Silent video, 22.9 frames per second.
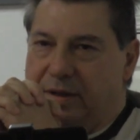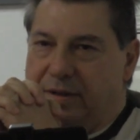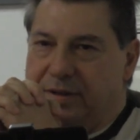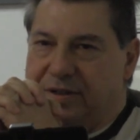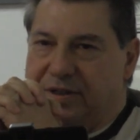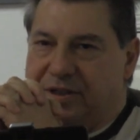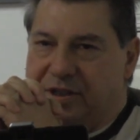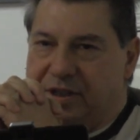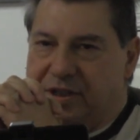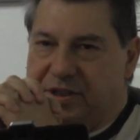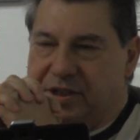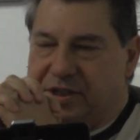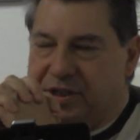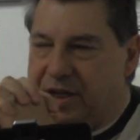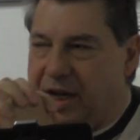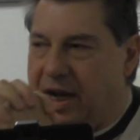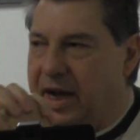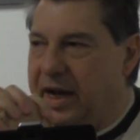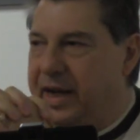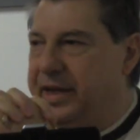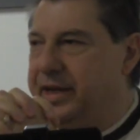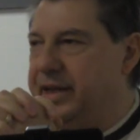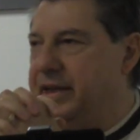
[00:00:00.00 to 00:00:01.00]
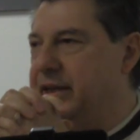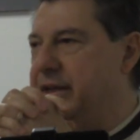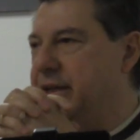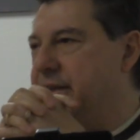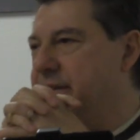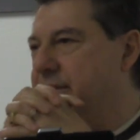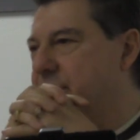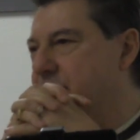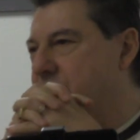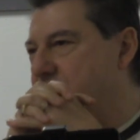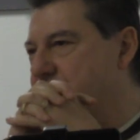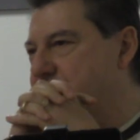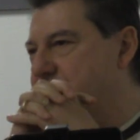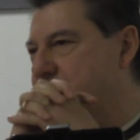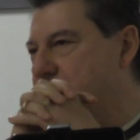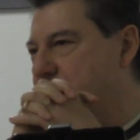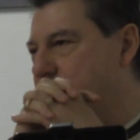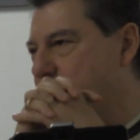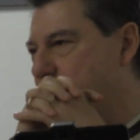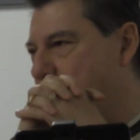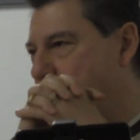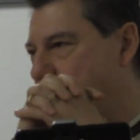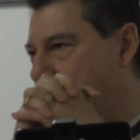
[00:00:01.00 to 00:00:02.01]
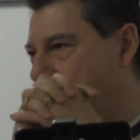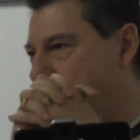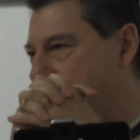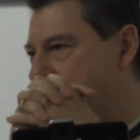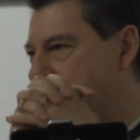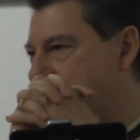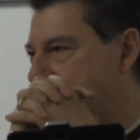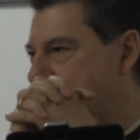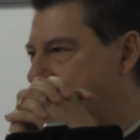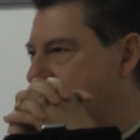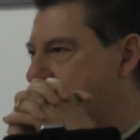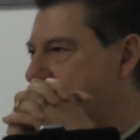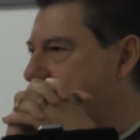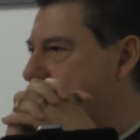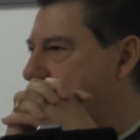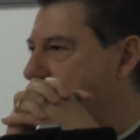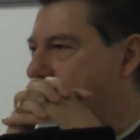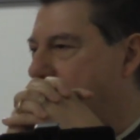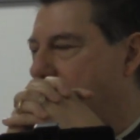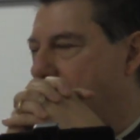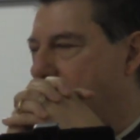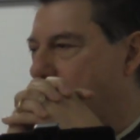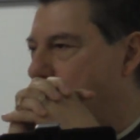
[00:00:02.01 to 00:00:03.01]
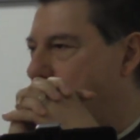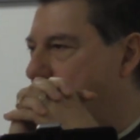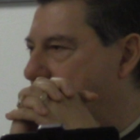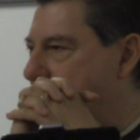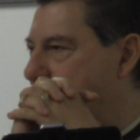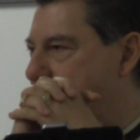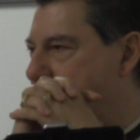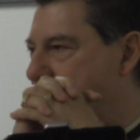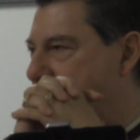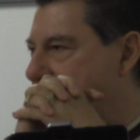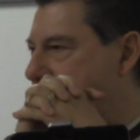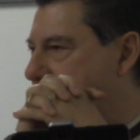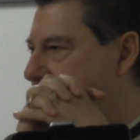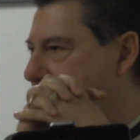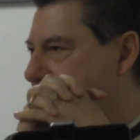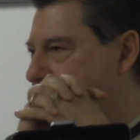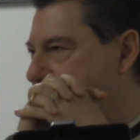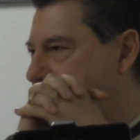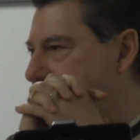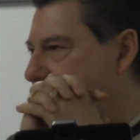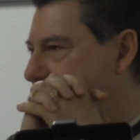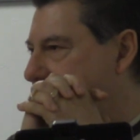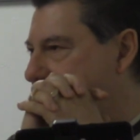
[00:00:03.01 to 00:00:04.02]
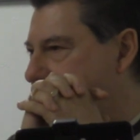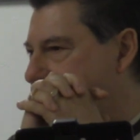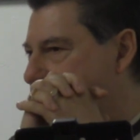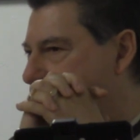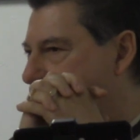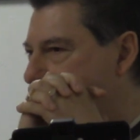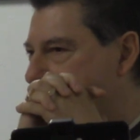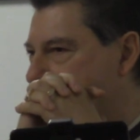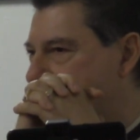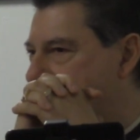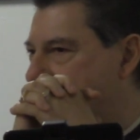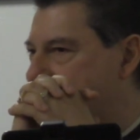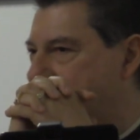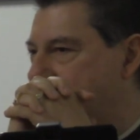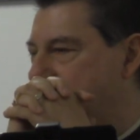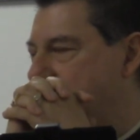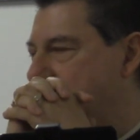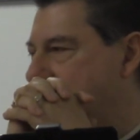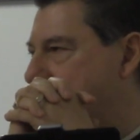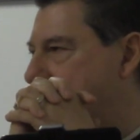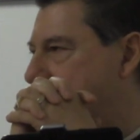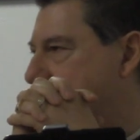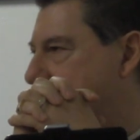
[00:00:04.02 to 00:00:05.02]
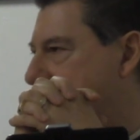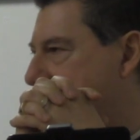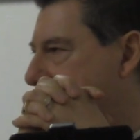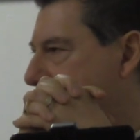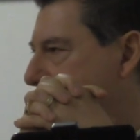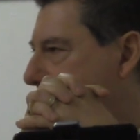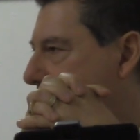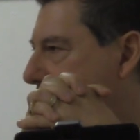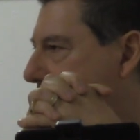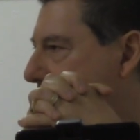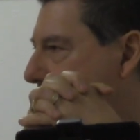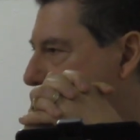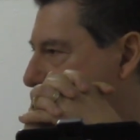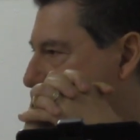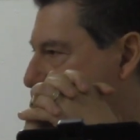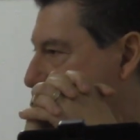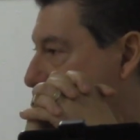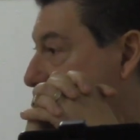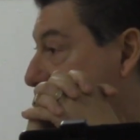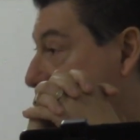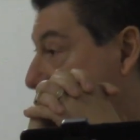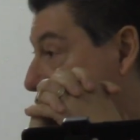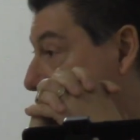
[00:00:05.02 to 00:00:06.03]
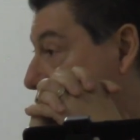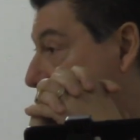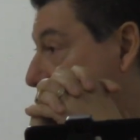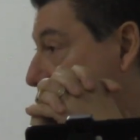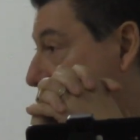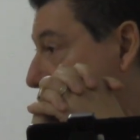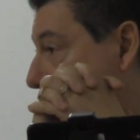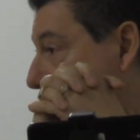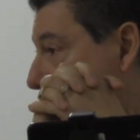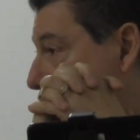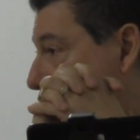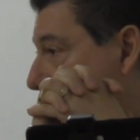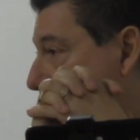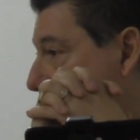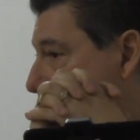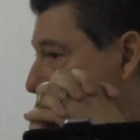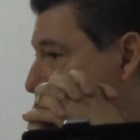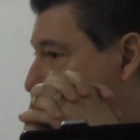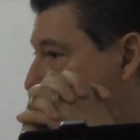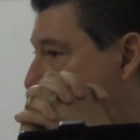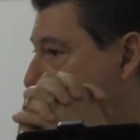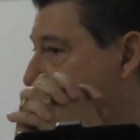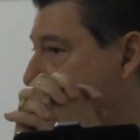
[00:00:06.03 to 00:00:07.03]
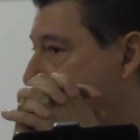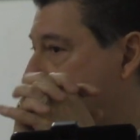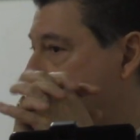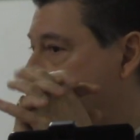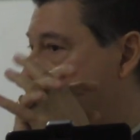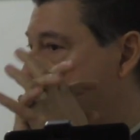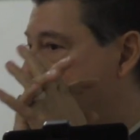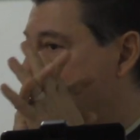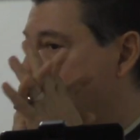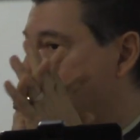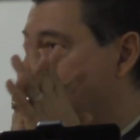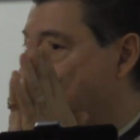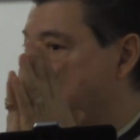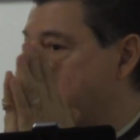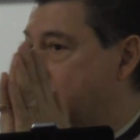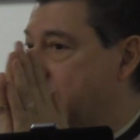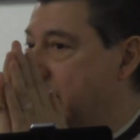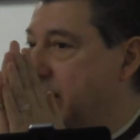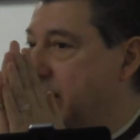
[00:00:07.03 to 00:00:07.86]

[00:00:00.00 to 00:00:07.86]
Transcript: Society and the rest of the world since way back thousands of years have defined an alcoholic